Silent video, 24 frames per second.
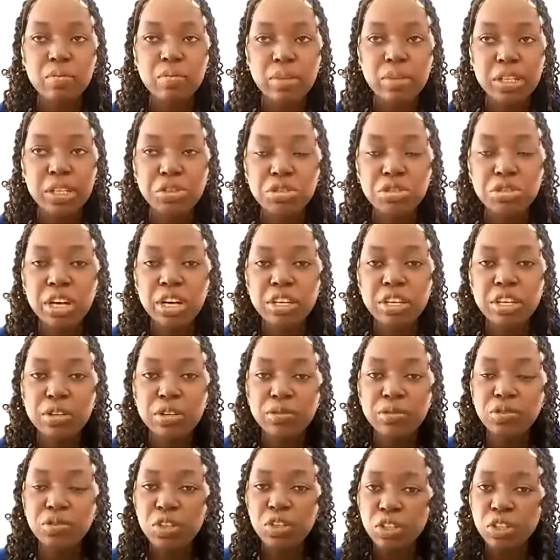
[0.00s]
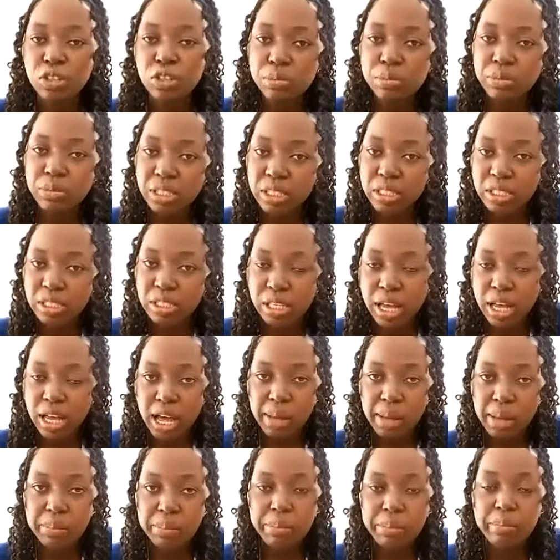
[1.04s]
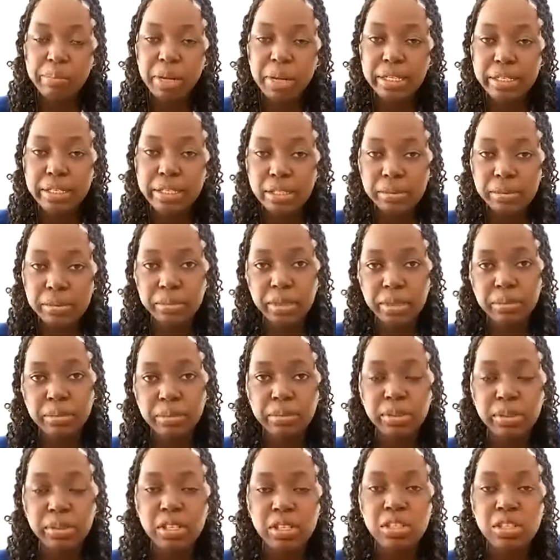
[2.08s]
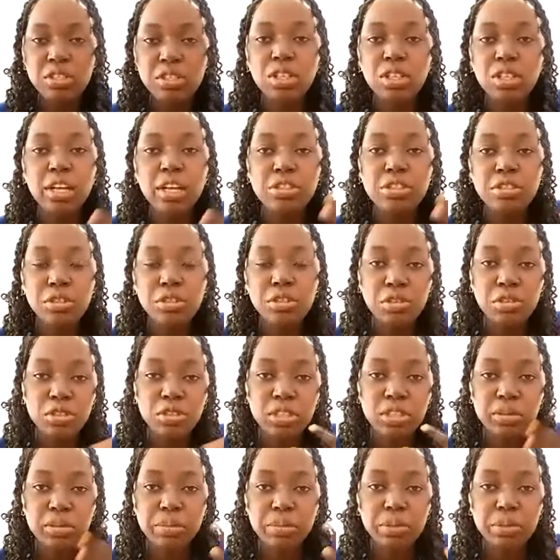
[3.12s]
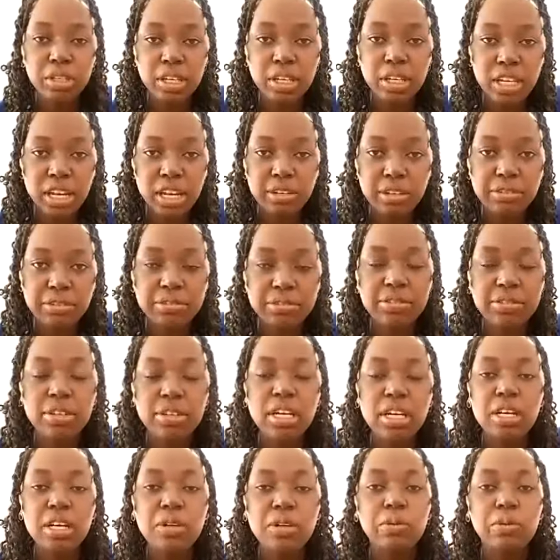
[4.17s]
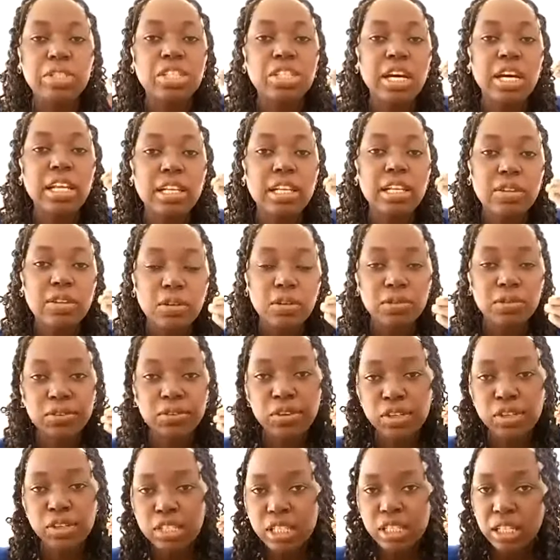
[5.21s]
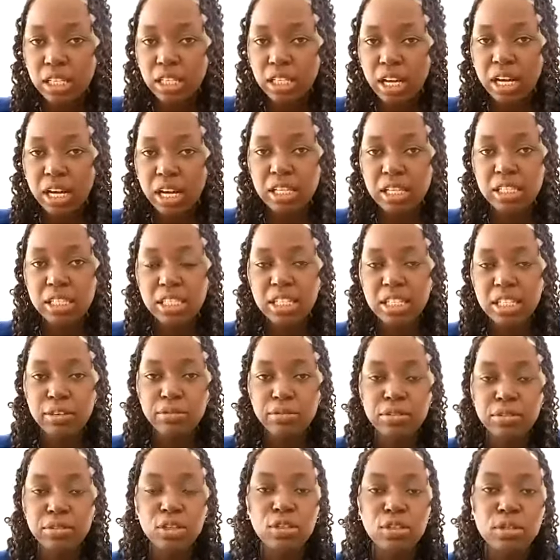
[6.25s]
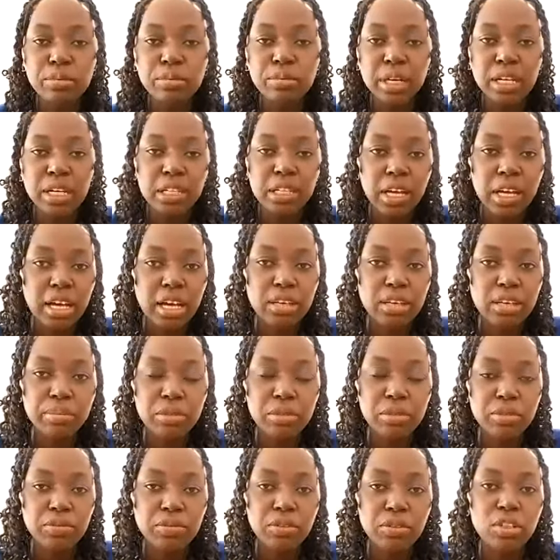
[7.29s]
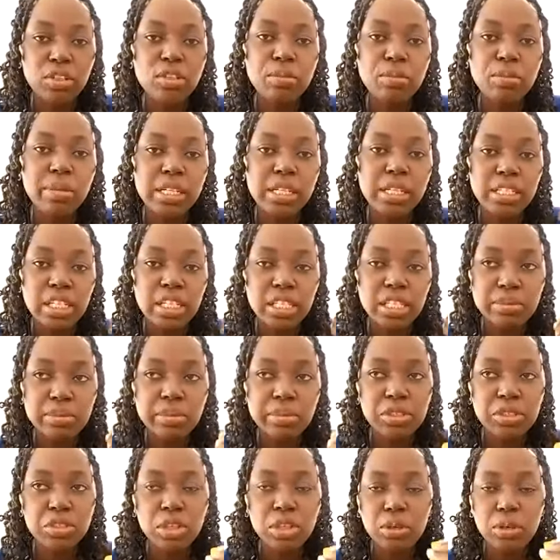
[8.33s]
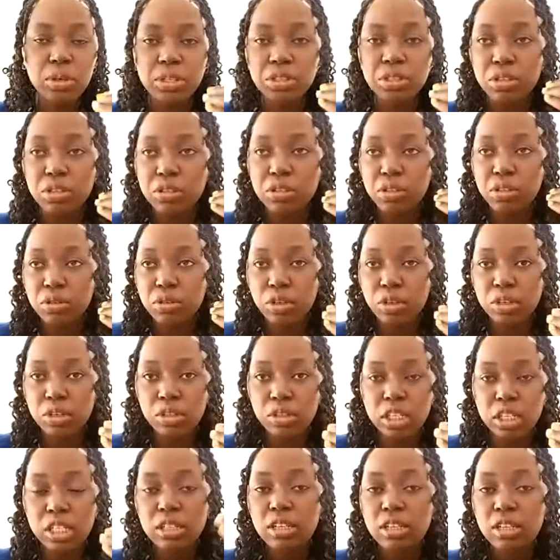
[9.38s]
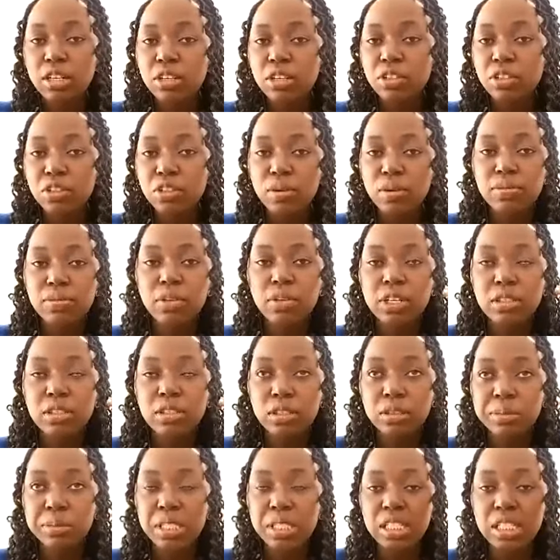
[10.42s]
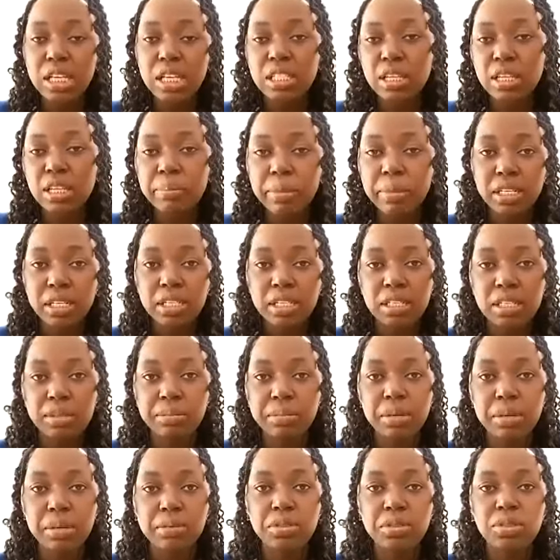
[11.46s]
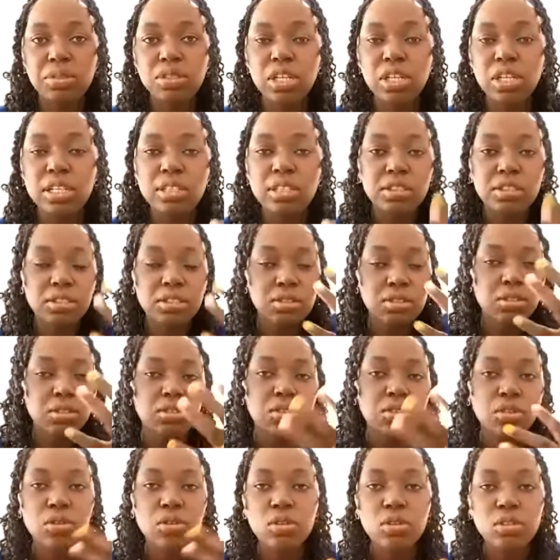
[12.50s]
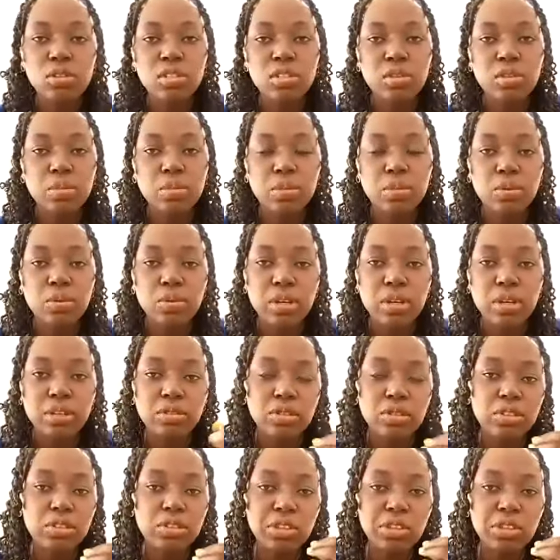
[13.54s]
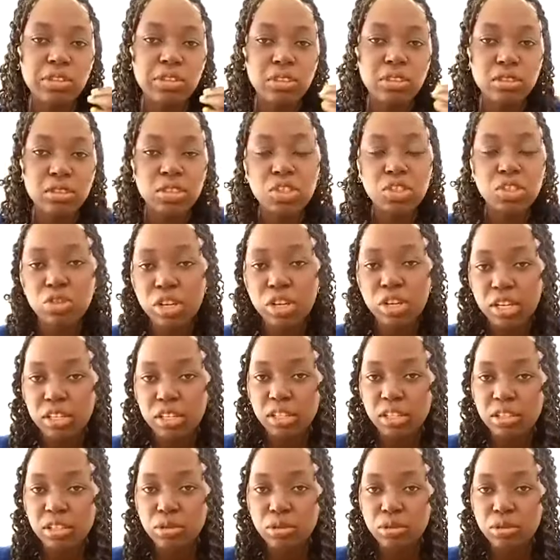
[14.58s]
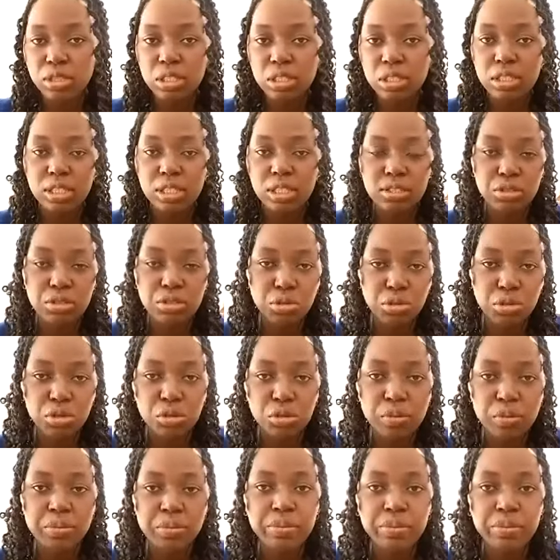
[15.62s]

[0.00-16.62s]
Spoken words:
Make sure your volume is up maximum so that you're audible enough. We shall, of course, enhance the volume and add more volume, but just make sure when you're recording, your volume is at the maximum so that you're audible. We are not straining to listen to you.